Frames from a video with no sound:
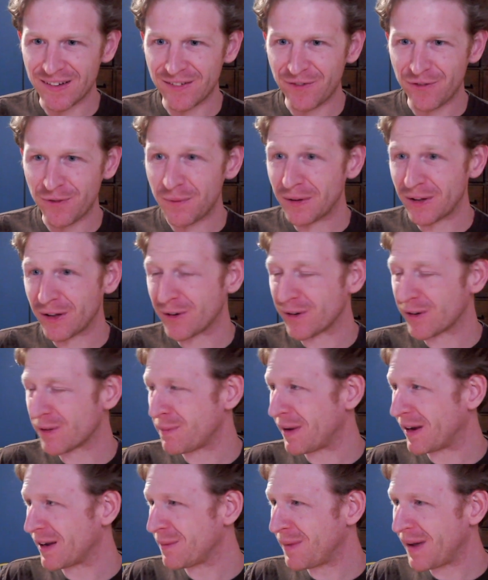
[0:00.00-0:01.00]
familiar with
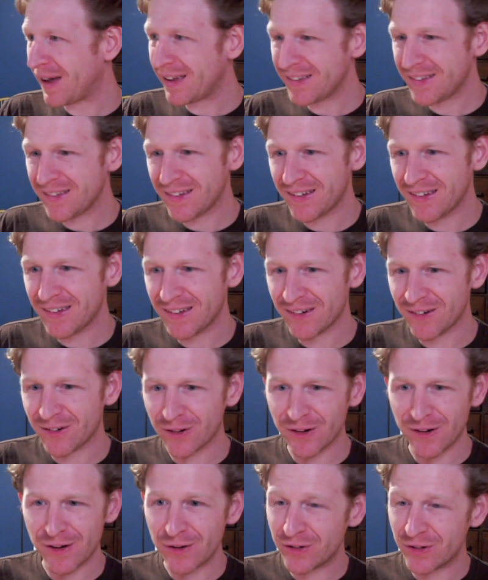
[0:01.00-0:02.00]
MetaMask
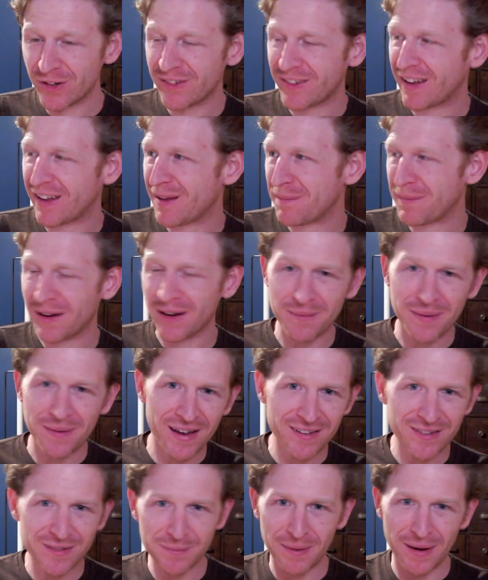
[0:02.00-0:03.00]
or you just set up
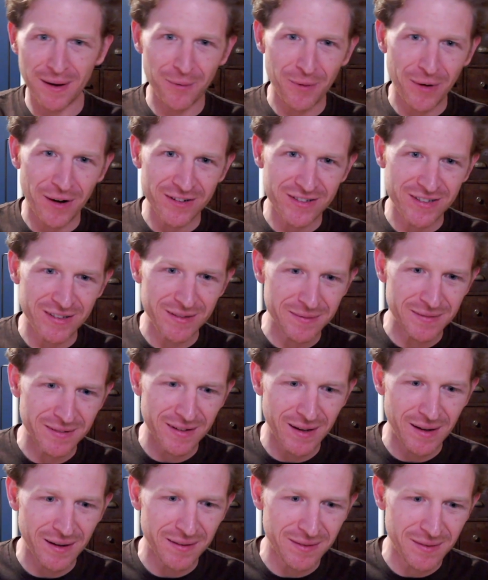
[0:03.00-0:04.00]
MetaMask by watching
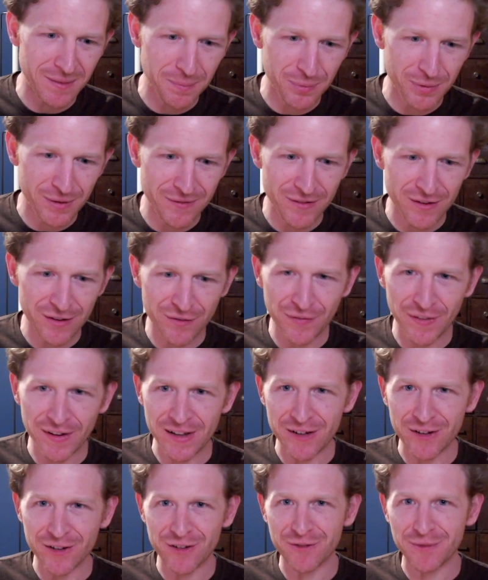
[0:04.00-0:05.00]
uh, the previous
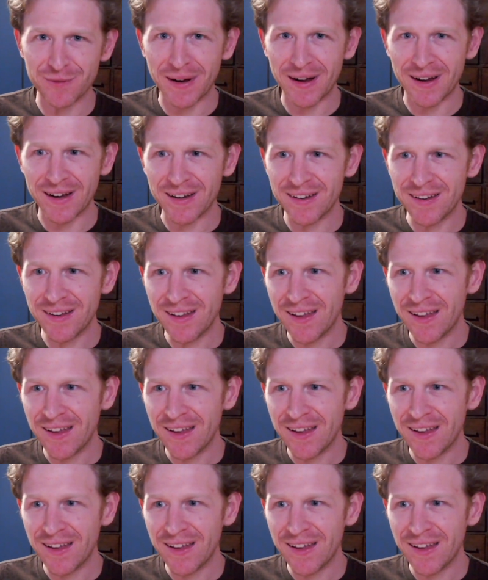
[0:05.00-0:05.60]
video of mine,